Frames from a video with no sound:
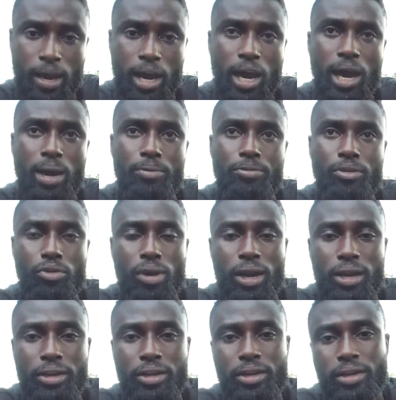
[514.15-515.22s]
Um, for
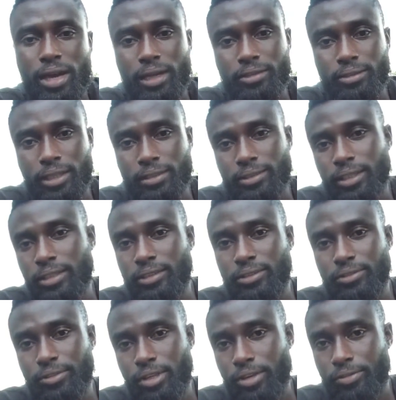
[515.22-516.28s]
quality, I, I, said
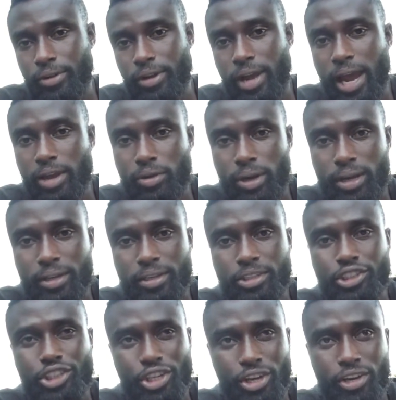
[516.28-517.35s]
it's a very high quality
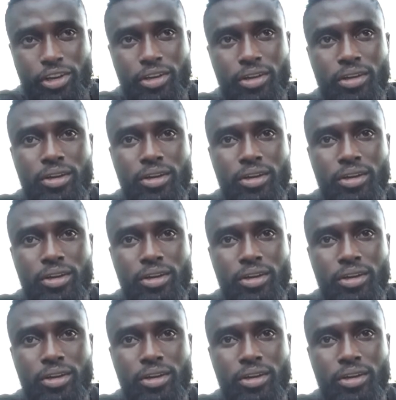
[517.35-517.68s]
chair.